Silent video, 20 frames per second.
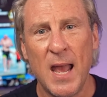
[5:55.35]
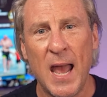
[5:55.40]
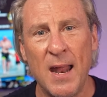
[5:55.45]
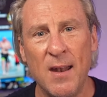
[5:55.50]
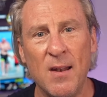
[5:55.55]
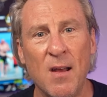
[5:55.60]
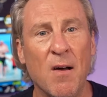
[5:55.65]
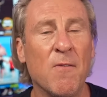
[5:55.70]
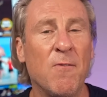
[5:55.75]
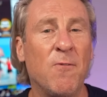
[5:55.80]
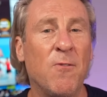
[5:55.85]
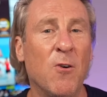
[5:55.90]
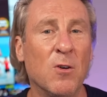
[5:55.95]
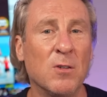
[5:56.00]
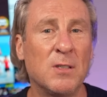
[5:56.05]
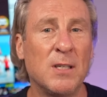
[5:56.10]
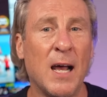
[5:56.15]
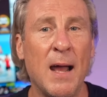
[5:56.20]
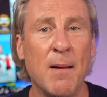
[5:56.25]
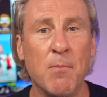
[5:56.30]
and
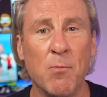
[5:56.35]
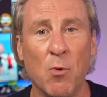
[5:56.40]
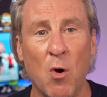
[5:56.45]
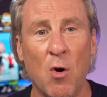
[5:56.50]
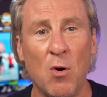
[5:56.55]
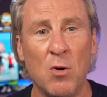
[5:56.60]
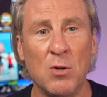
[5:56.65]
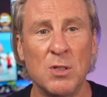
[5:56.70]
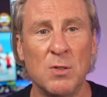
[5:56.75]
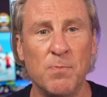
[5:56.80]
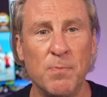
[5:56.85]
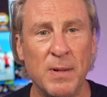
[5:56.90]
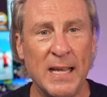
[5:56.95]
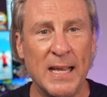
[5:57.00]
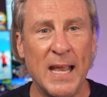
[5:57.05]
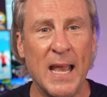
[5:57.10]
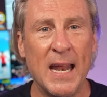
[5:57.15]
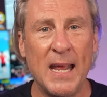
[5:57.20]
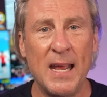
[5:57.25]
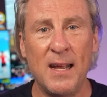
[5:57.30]
full-time roles
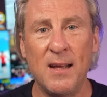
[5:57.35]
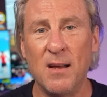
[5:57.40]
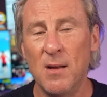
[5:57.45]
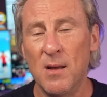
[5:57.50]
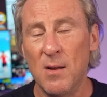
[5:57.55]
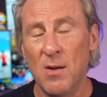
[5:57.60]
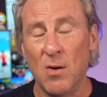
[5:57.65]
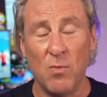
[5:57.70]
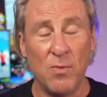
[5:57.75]
beginning